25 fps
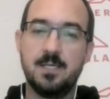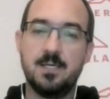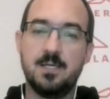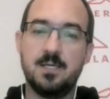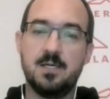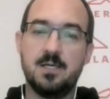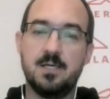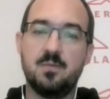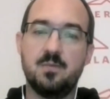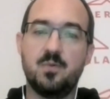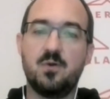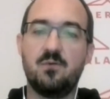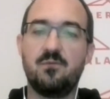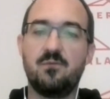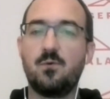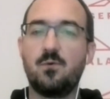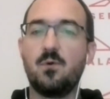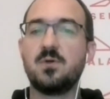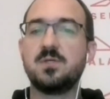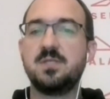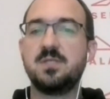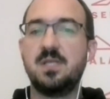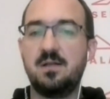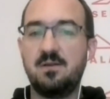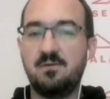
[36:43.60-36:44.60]
But of
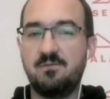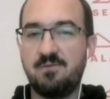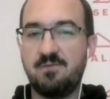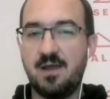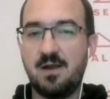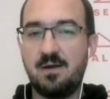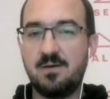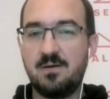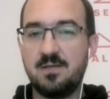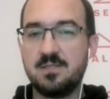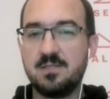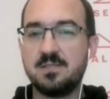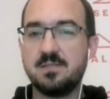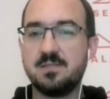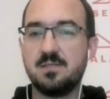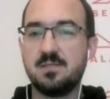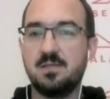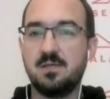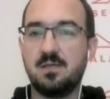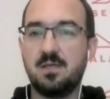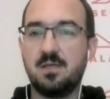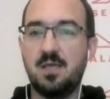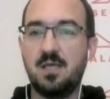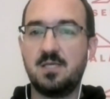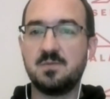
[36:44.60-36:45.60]
course, that it varies
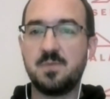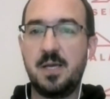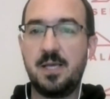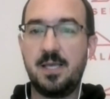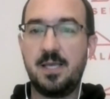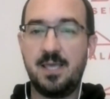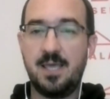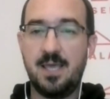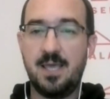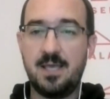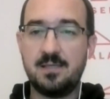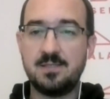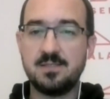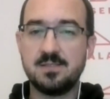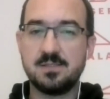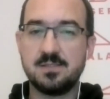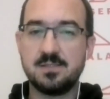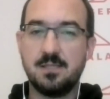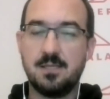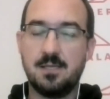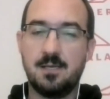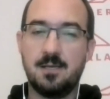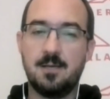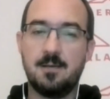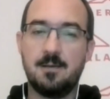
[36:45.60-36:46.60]
case by
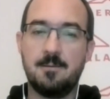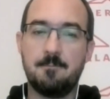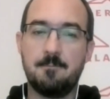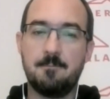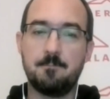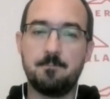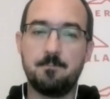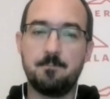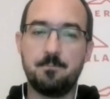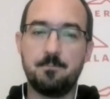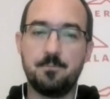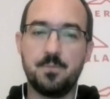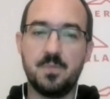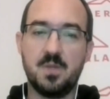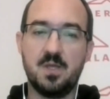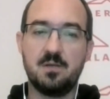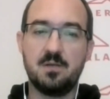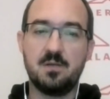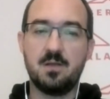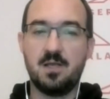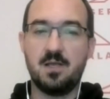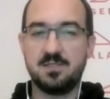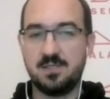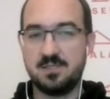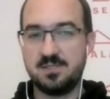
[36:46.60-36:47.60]
case.
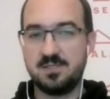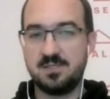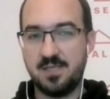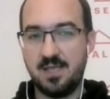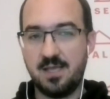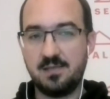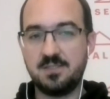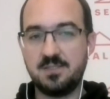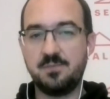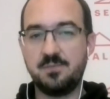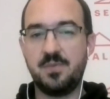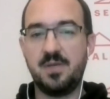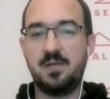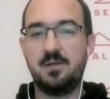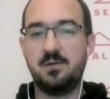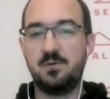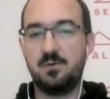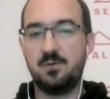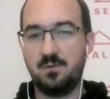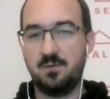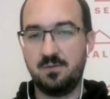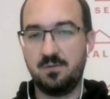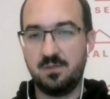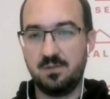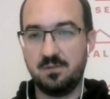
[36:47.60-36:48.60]
And as I said, depending
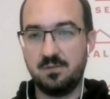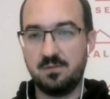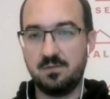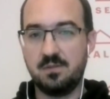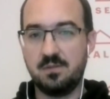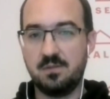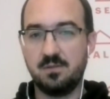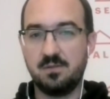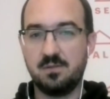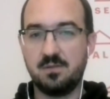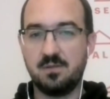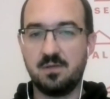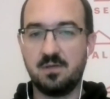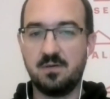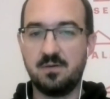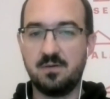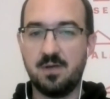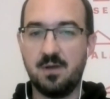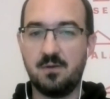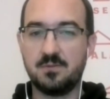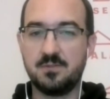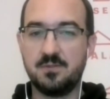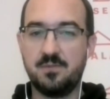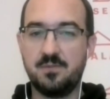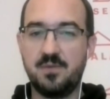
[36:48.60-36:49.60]
on the
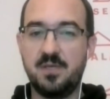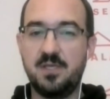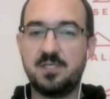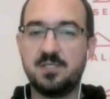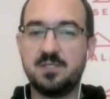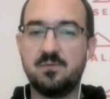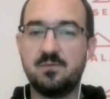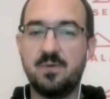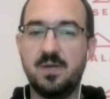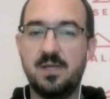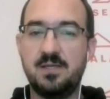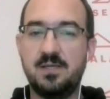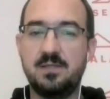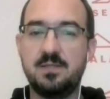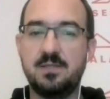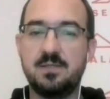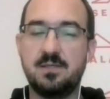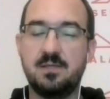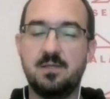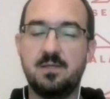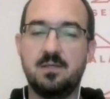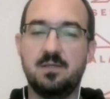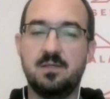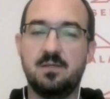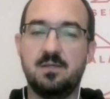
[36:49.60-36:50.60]
current automation rate
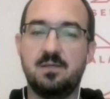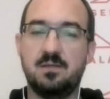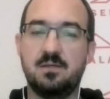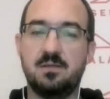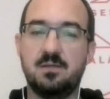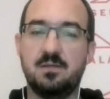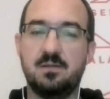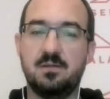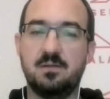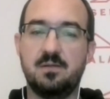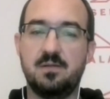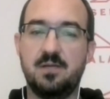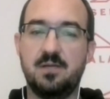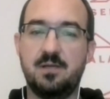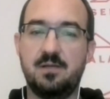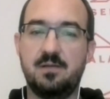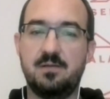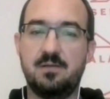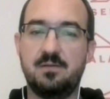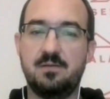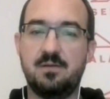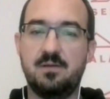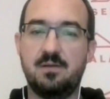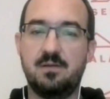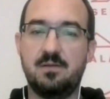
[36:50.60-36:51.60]

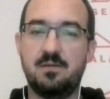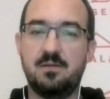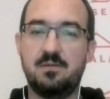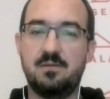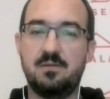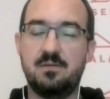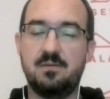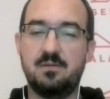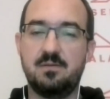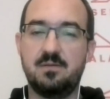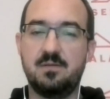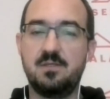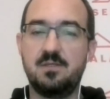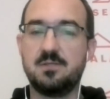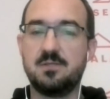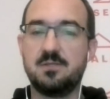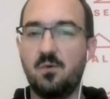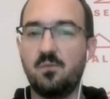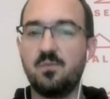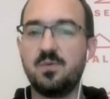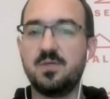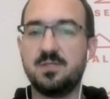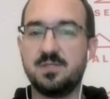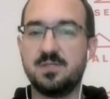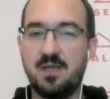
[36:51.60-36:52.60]
that these
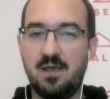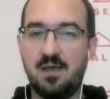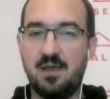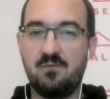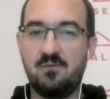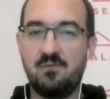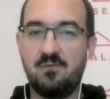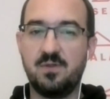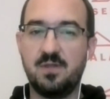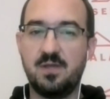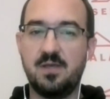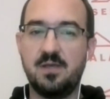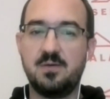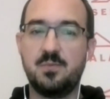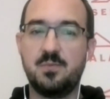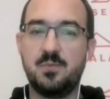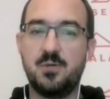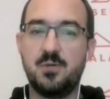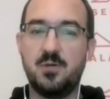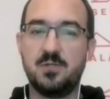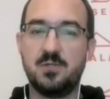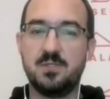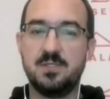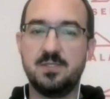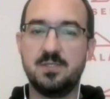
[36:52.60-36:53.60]
companies have for their
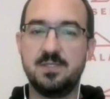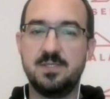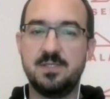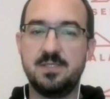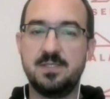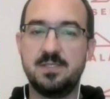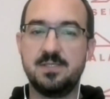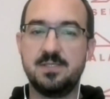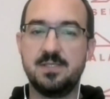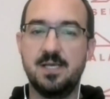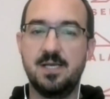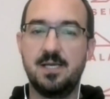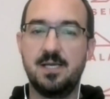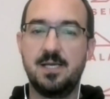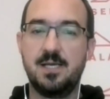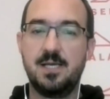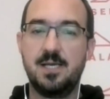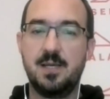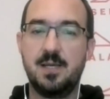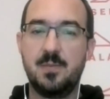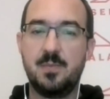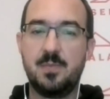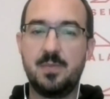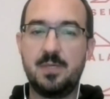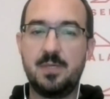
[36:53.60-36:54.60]
processes.
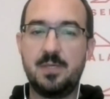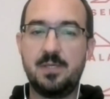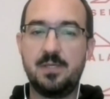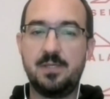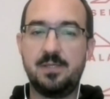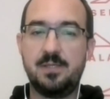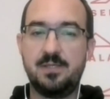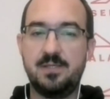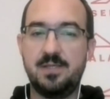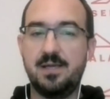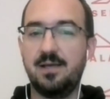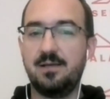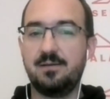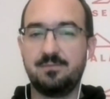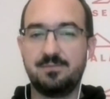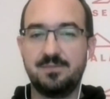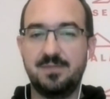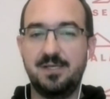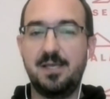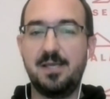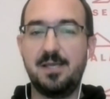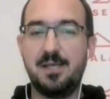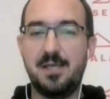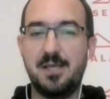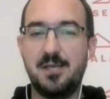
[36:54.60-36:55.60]
But yeah,
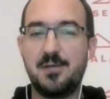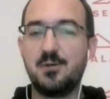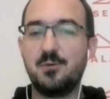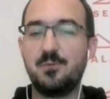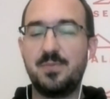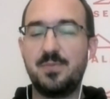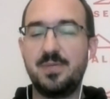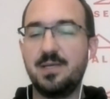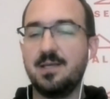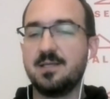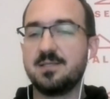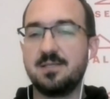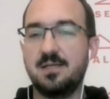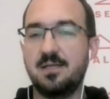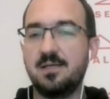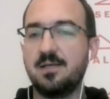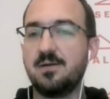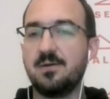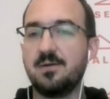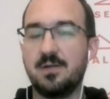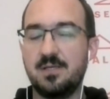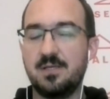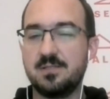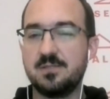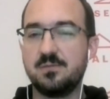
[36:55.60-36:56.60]
it could be as
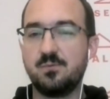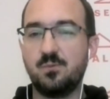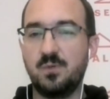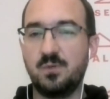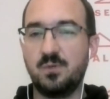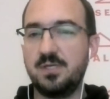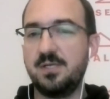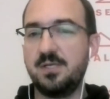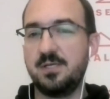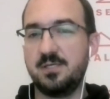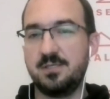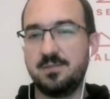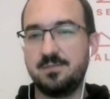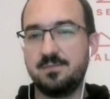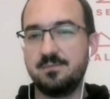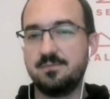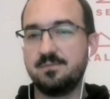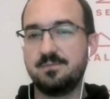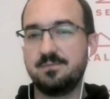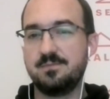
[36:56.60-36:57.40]
little as 1 year.